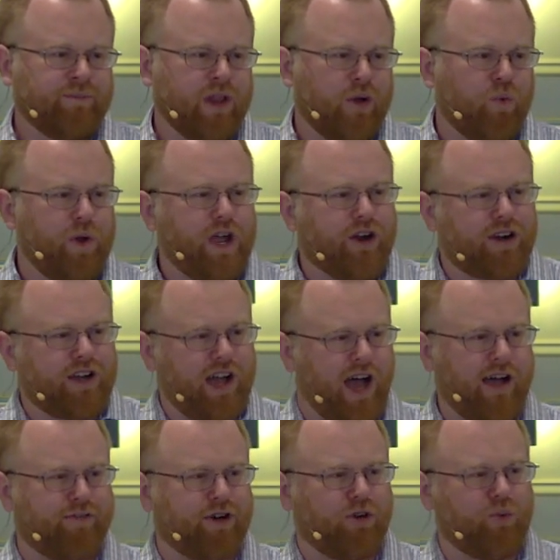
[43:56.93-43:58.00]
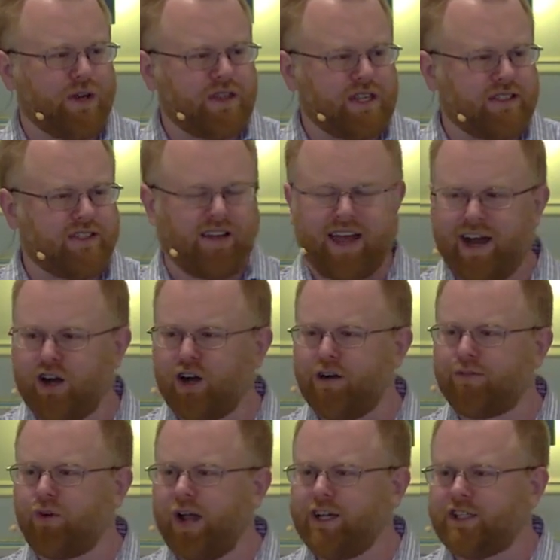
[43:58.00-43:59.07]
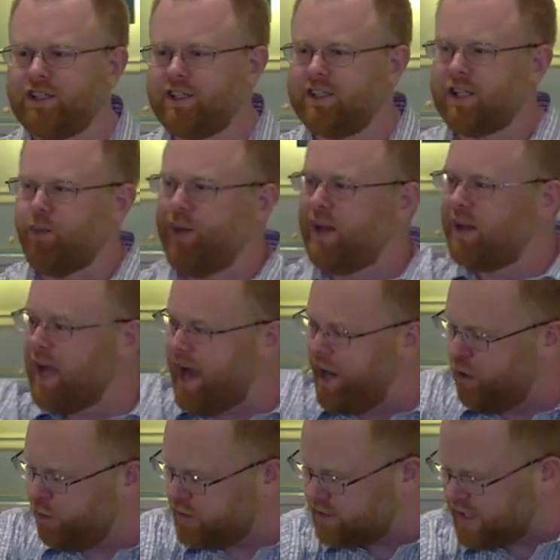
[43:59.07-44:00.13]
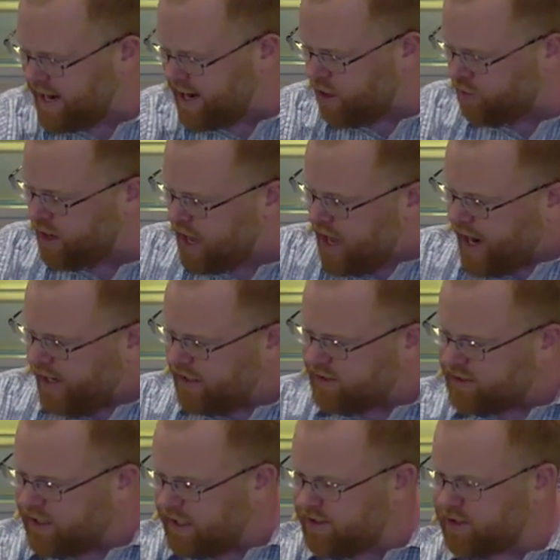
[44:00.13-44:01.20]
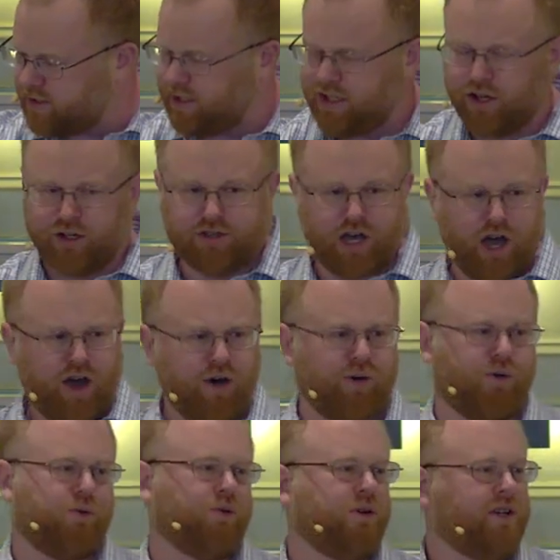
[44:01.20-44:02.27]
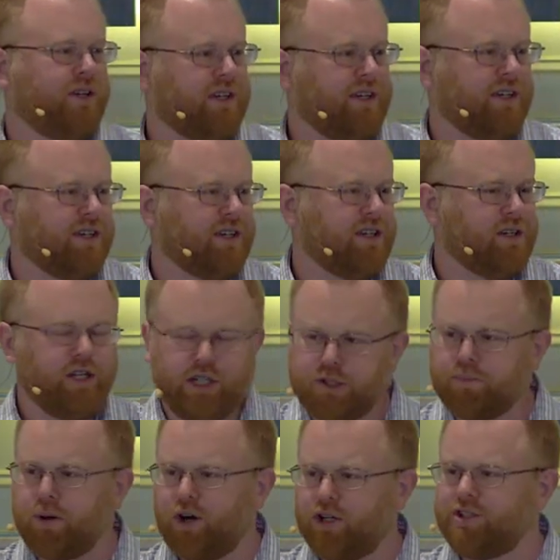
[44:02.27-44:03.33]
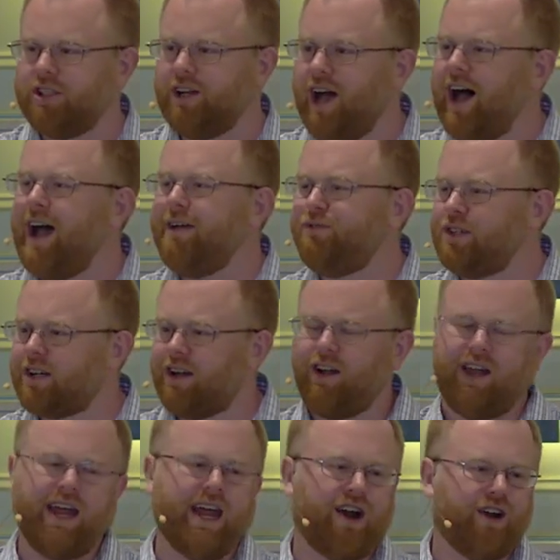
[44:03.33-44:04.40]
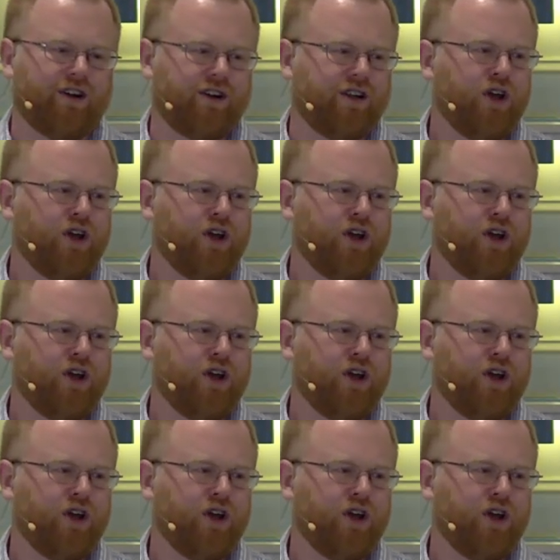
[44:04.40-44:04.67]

we are covered with this layer of righteousness that when God looks down and he sees us, he goes, Oh, this person I've declared